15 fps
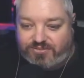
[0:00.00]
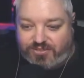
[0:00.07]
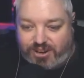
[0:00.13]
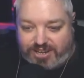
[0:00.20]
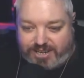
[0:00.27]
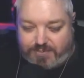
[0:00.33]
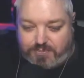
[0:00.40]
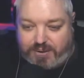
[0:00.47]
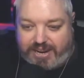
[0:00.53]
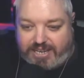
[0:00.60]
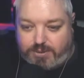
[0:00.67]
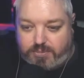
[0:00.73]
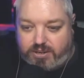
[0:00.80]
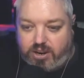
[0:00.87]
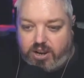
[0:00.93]
Fronty
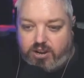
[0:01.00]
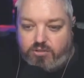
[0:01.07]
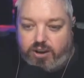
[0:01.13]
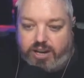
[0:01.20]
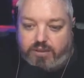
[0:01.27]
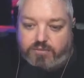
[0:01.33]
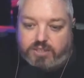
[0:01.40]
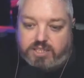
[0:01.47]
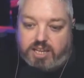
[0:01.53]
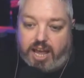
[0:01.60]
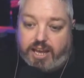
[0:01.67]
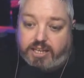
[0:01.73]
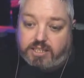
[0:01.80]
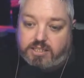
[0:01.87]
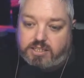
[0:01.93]
page, right, for
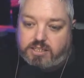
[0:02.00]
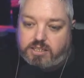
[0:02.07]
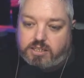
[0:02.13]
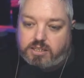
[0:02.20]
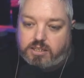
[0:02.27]
science.